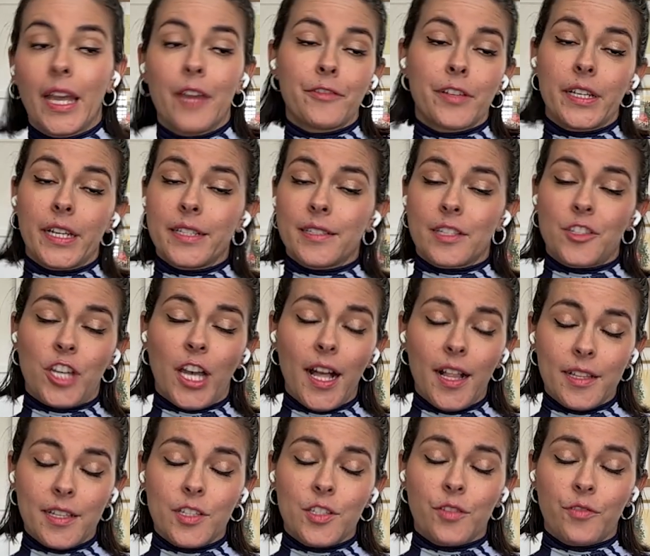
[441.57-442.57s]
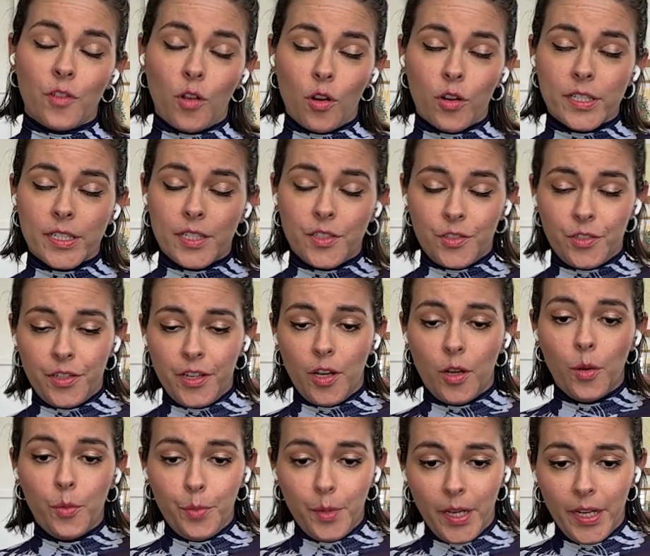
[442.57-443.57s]
And every day is a challenge, of course, as you
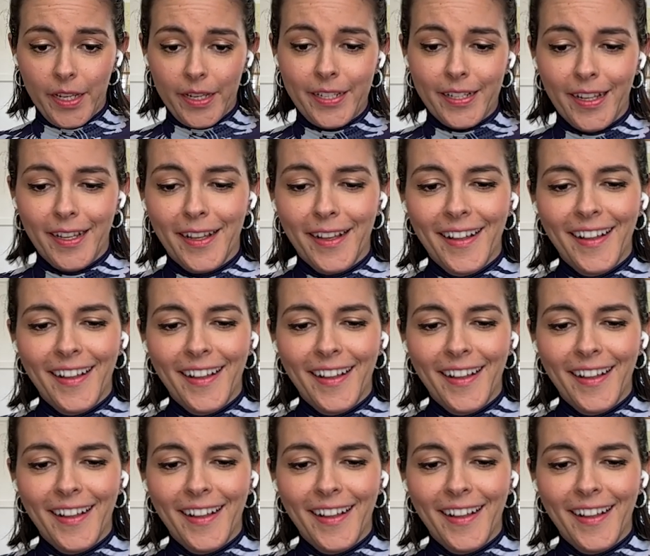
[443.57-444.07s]
know, but